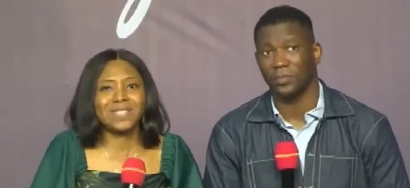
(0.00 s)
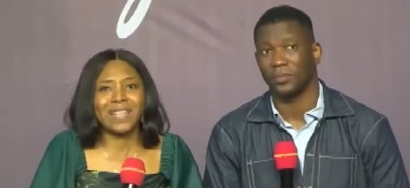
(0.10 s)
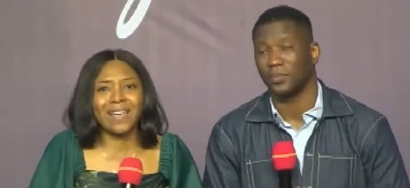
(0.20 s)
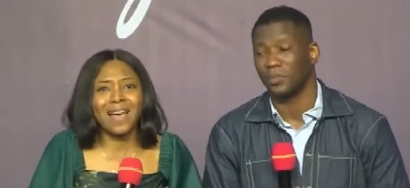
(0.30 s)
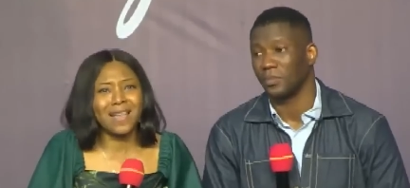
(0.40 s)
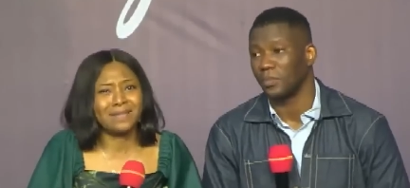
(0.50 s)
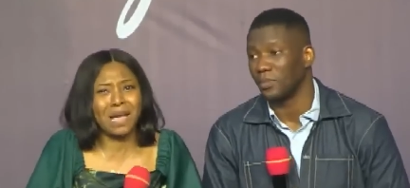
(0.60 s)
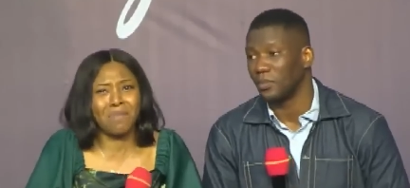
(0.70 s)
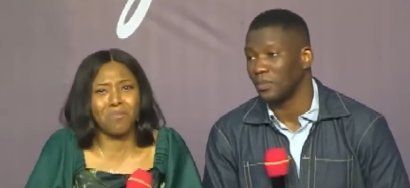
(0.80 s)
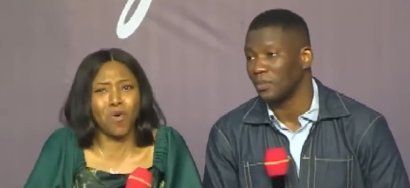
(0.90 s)
Speaker 1: say, ah, they are
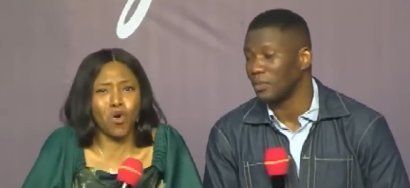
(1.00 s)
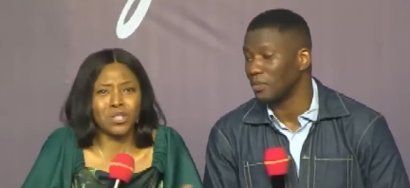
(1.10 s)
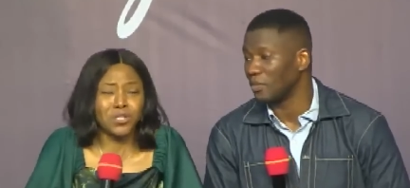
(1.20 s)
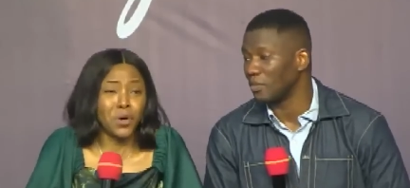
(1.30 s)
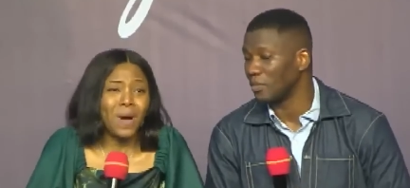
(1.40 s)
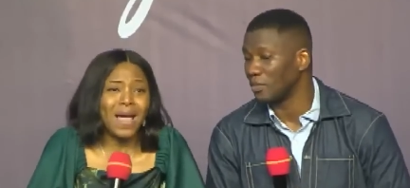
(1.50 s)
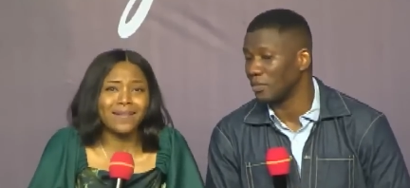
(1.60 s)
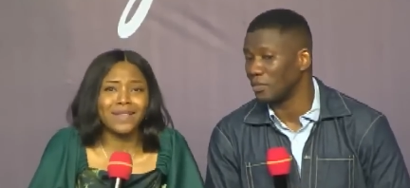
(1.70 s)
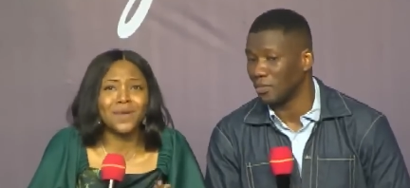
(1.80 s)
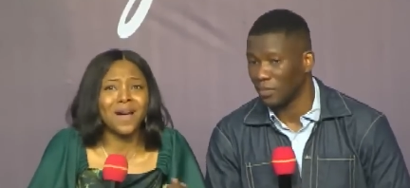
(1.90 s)
bored. You know why? They
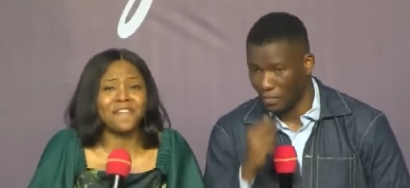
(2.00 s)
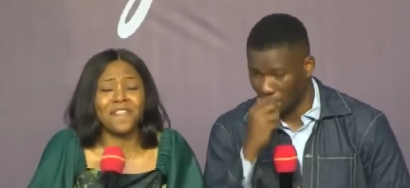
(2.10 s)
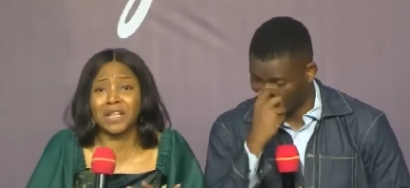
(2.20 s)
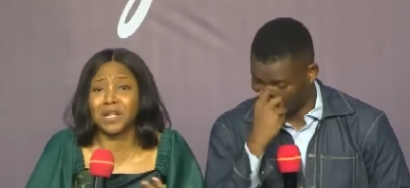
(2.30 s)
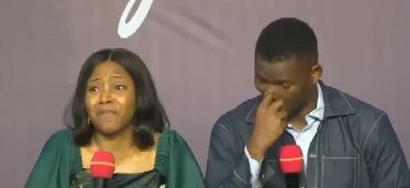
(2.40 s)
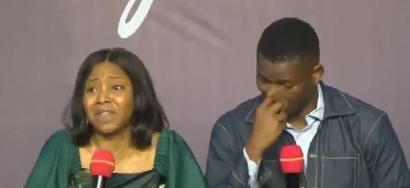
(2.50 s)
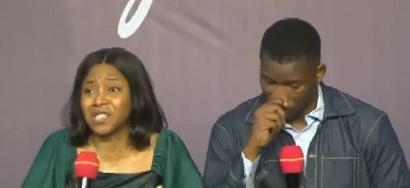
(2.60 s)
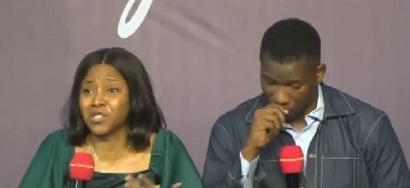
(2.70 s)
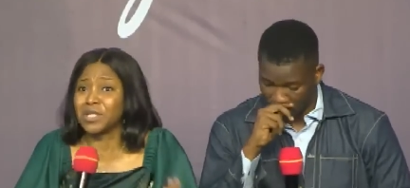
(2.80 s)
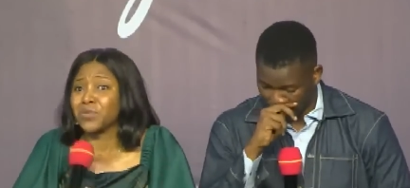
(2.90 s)
don't have friendly conversation.
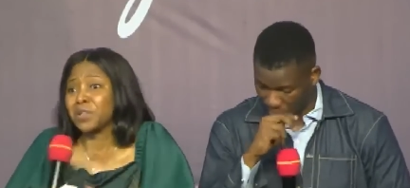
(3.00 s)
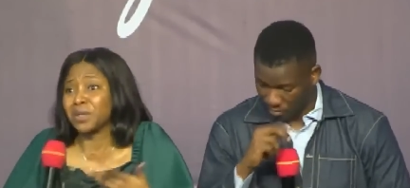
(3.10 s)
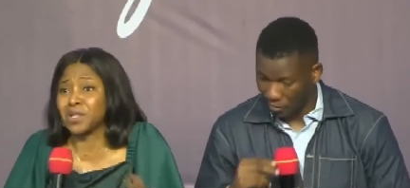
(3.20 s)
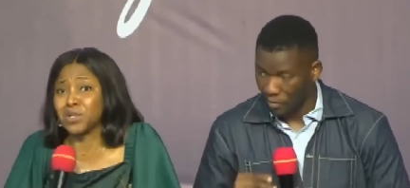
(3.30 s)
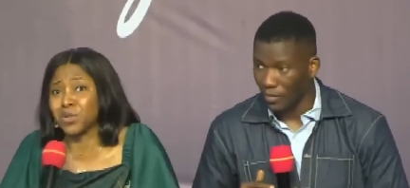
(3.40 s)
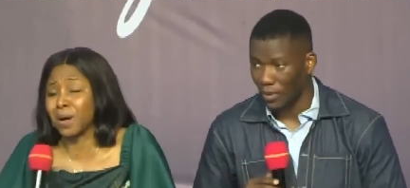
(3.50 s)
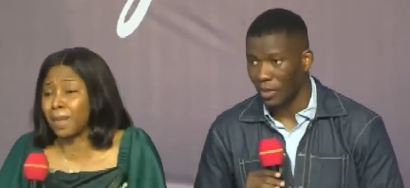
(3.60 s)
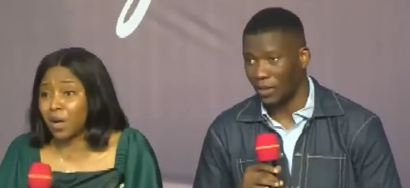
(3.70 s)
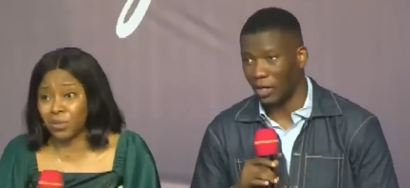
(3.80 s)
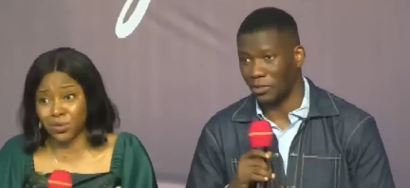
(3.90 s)
There's really nothing to talk about.
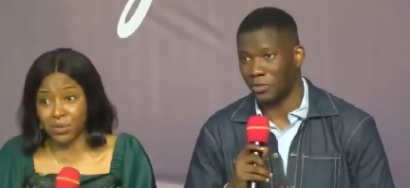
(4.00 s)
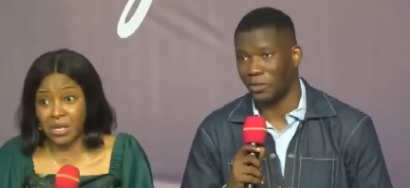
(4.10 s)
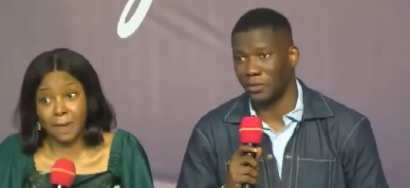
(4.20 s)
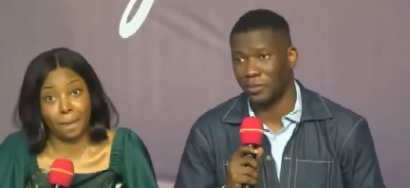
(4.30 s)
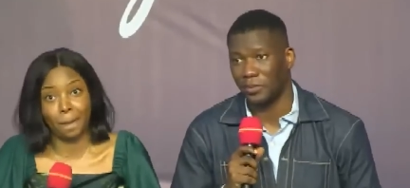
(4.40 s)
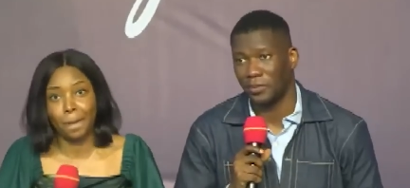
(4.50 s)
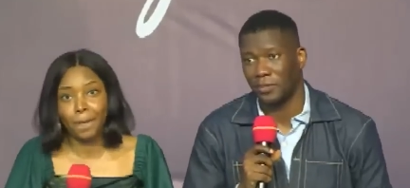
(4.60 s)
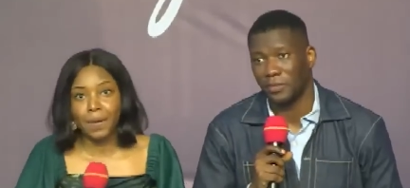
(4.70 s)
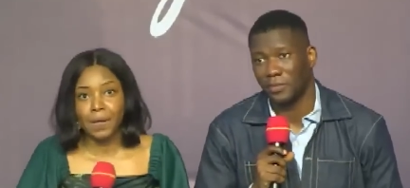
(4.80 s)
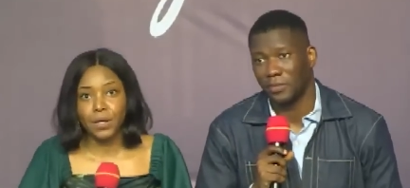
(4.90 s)
That's really. true.
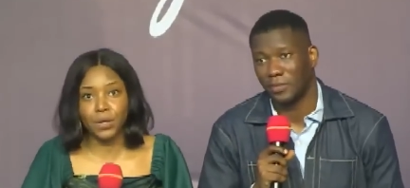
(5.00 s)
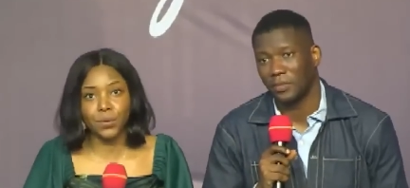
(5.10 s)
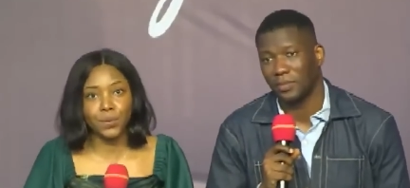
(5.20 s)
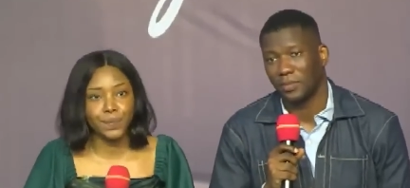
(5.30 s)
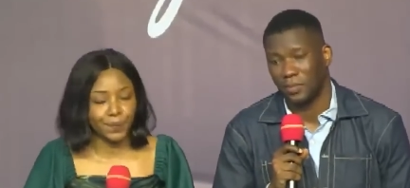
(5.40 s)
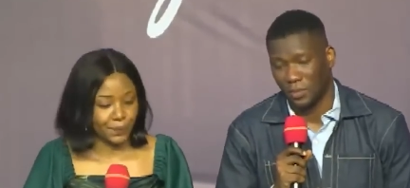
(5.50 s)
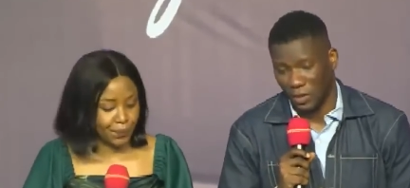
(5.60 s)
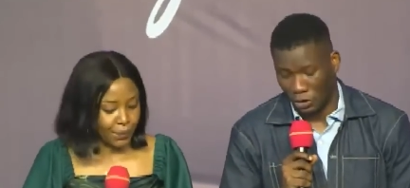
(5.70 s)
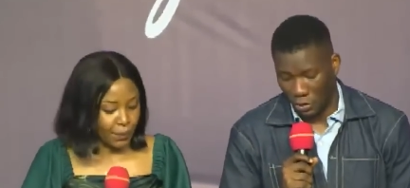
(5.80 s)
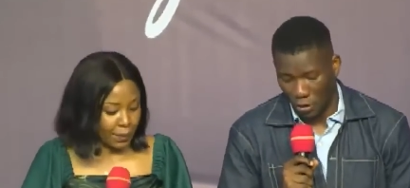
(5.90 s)
You know.
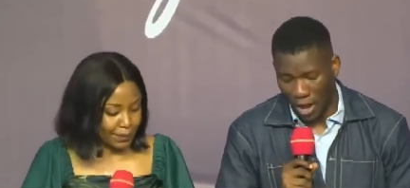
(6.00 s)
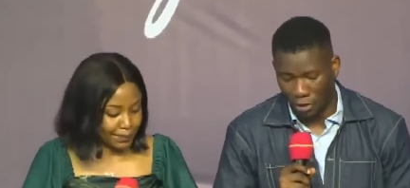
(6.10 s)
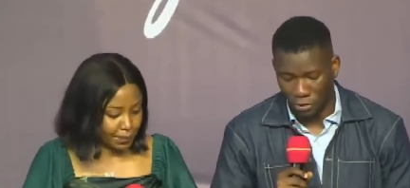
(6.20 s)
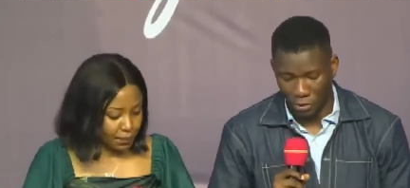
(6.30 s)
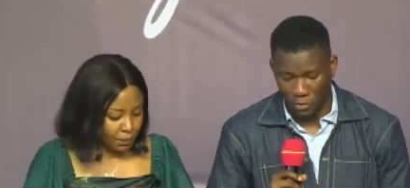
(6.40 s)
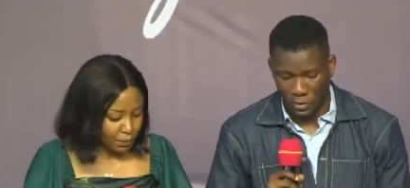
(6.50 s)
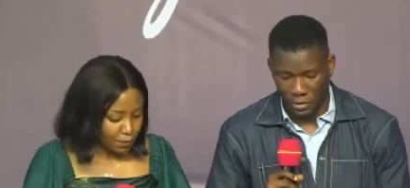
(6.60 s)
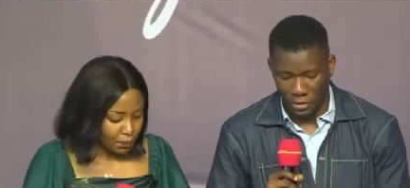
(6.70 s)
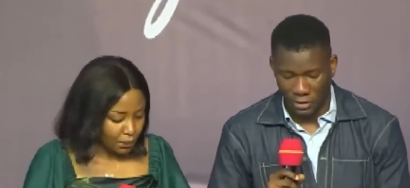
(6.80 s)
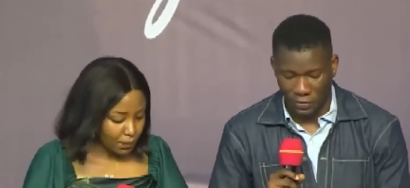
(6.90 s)
Speaker 2: So how do you build your
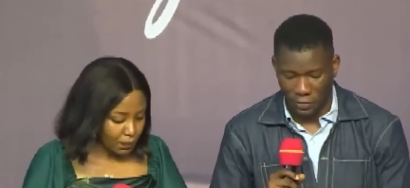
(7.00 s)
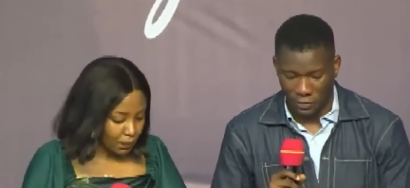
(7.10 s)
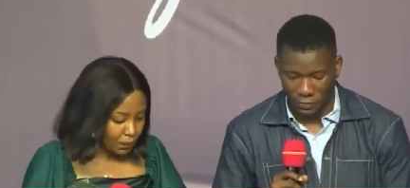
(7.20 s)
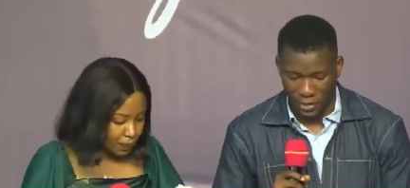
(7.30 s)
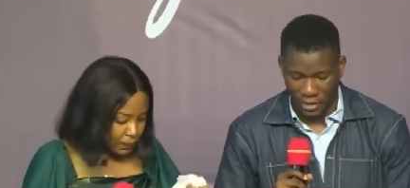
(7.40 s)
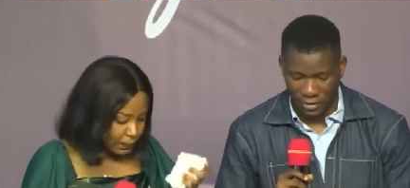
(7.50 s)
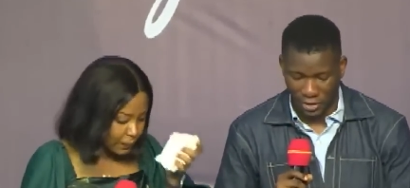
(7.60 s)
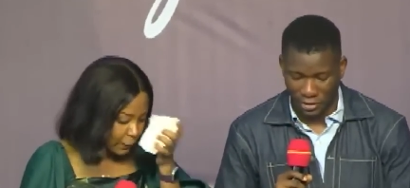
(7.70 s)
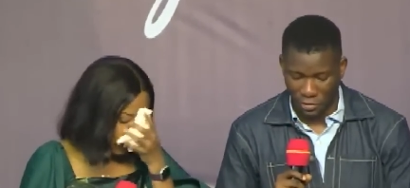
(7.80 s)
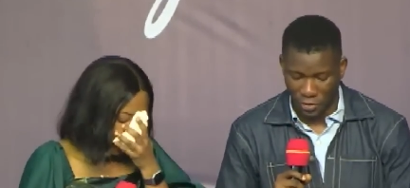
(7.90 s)
self-confidence? I
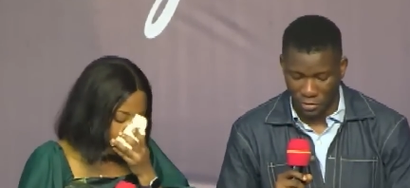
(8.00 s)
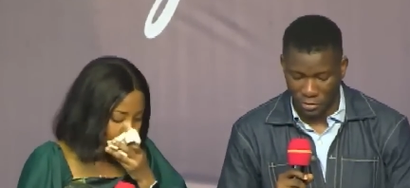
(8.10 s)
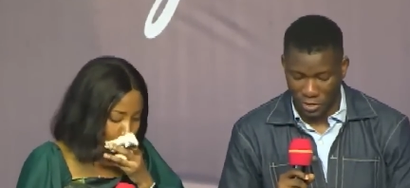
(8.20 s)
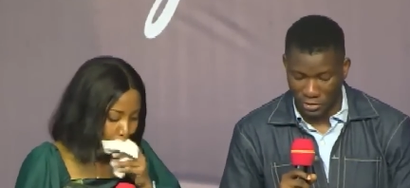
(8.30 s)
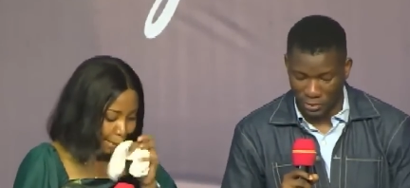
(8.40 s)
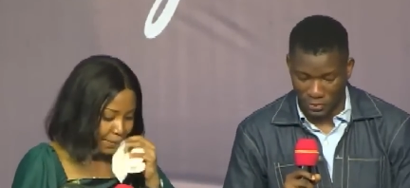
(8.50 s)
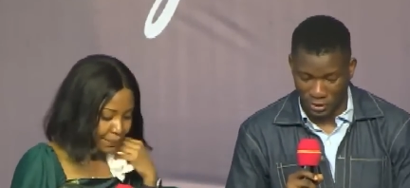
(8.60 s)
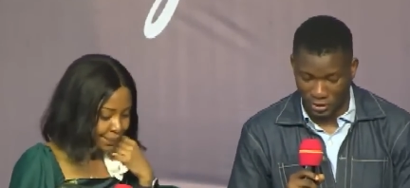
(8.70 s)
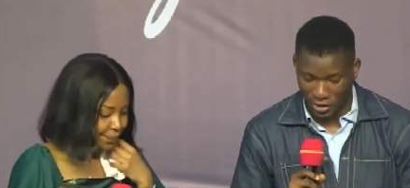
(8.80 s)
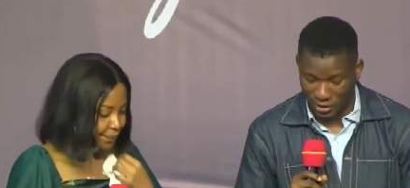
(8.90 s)
think we're going to round up with this.
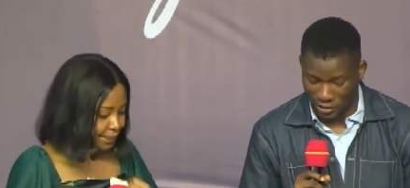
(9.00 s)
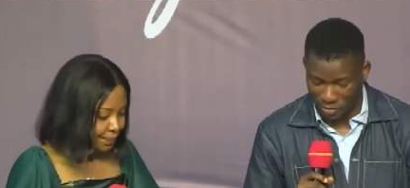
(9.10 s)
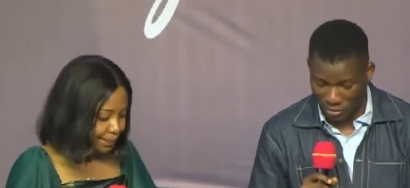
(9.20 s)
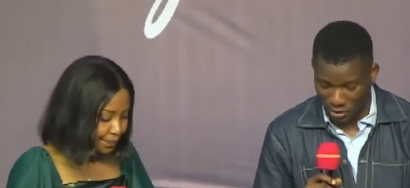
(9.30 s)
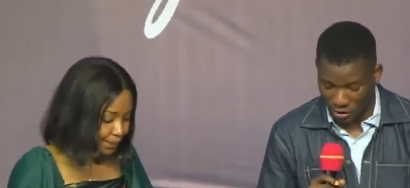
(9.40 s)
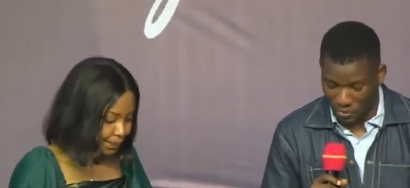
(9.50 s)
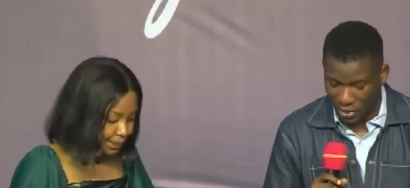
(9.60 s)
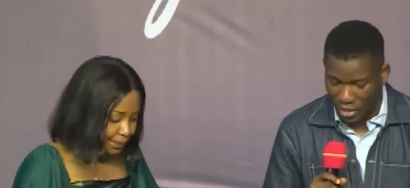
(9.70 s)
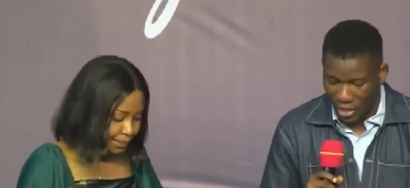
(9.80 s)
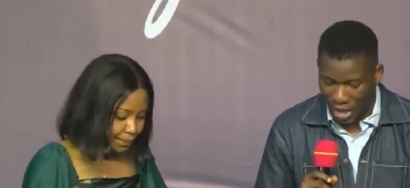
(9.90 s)
Our time is up.
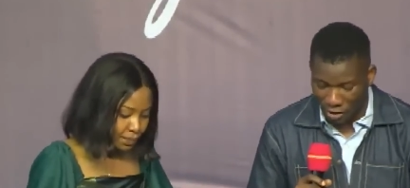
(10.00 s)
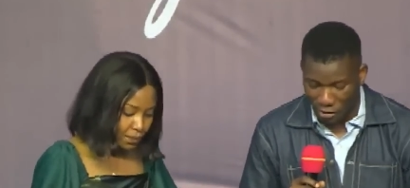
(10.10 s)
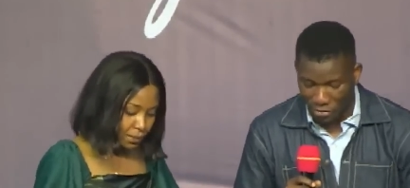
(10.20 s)
How do